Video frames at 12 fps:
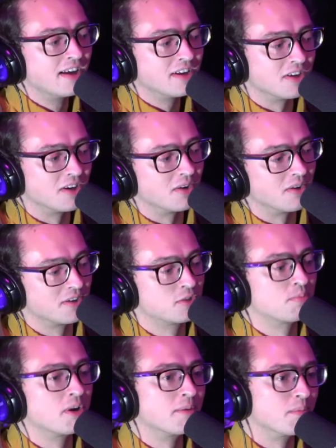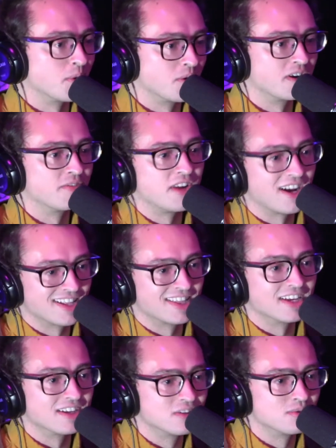a springboard, if not a
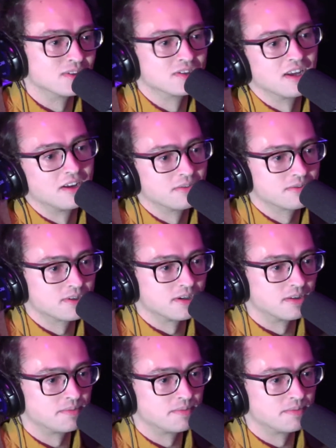thing into itself. So